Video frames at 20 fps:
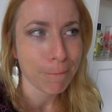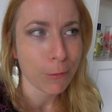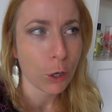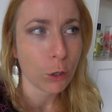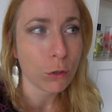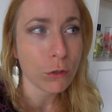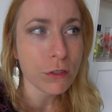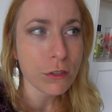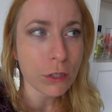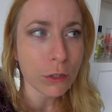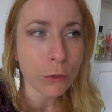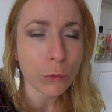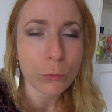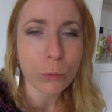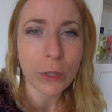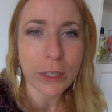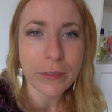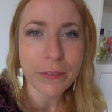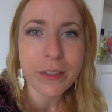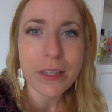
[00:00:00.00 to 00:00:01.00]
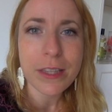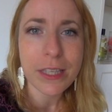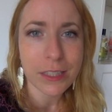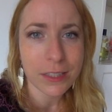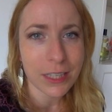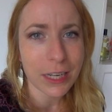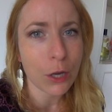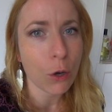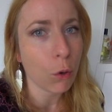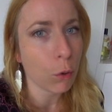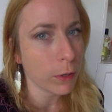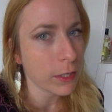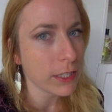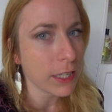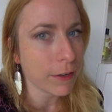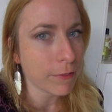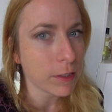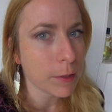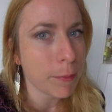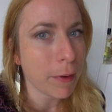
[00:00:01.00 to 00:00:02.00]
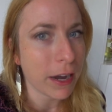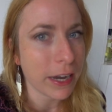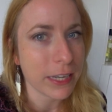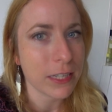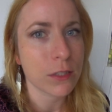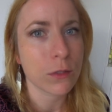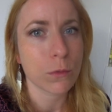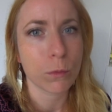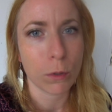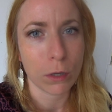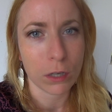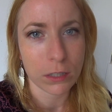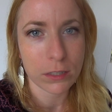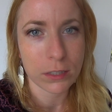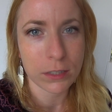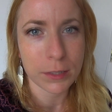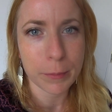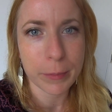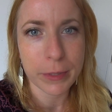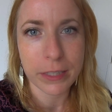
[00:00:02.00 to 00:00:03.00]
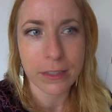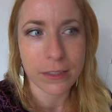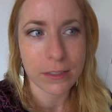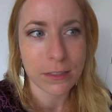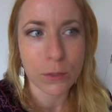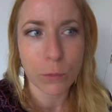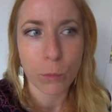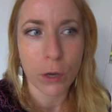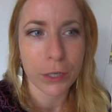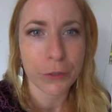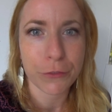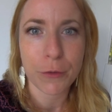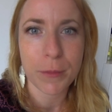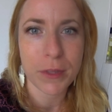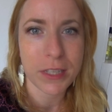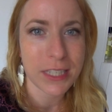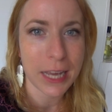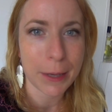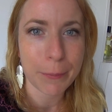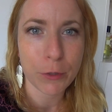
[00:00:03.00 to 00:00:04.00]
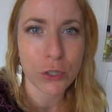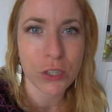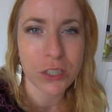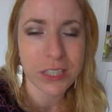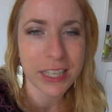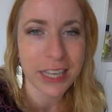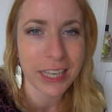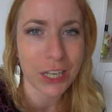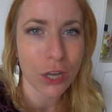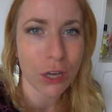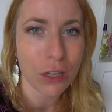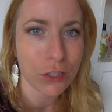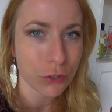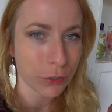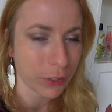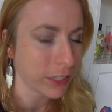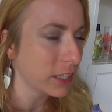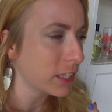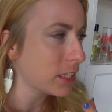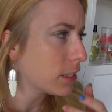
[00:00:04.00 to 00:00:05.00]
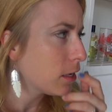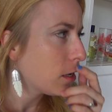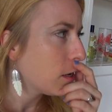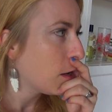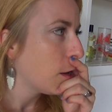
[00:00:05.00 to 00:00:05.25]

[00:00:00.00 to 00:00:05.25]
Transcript: Also, one of the things that I always have to buy is water, because the water from the tap, you just cannot drink it.